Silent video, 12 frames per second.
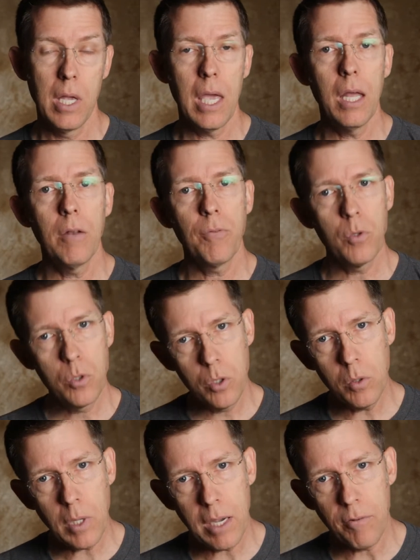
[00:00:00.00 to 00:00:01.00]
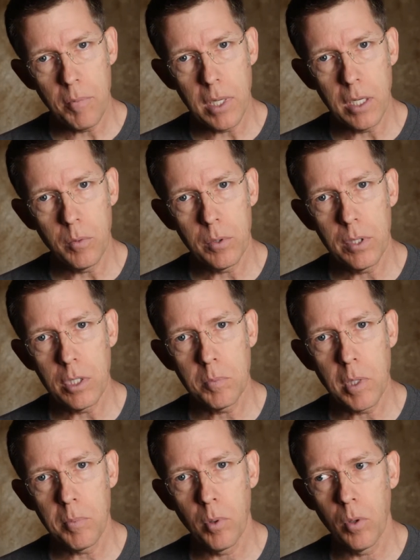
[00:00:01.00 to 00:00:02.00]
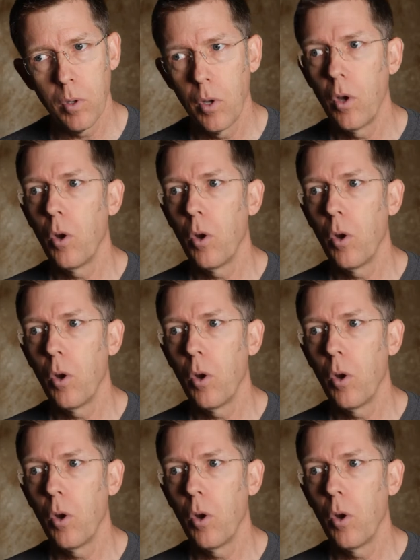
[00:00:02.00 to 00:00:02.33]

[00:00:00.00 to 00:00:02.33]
And if you do have a meeting with these people,